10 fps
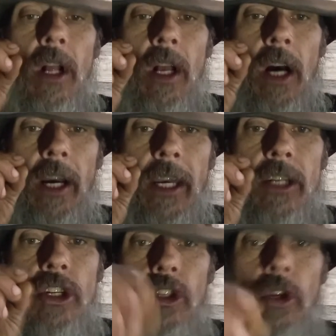
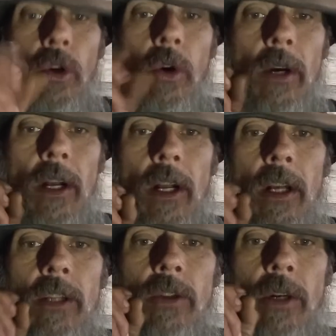against you,
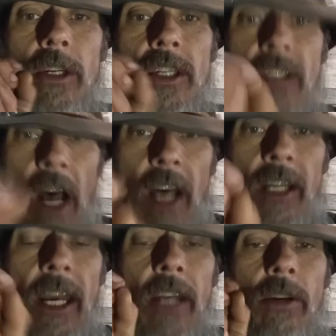your
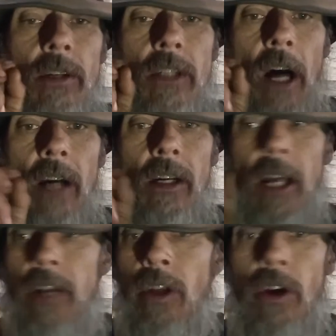son, and your daughter,
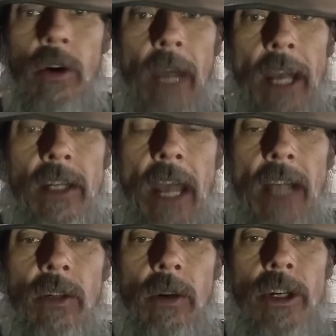and the no
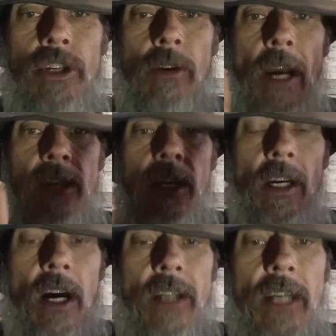contact orders. You guys can
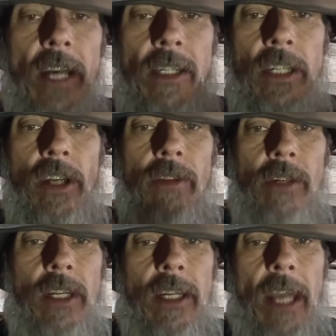contact each other
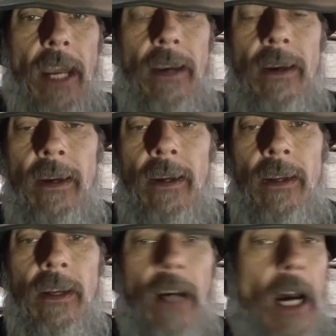today.
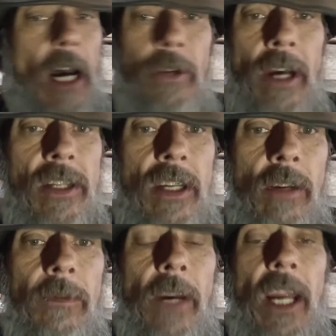I will not
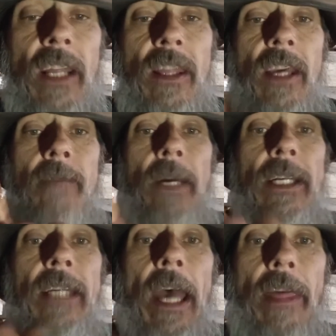settle for anything
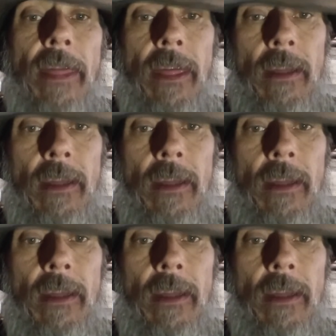but death.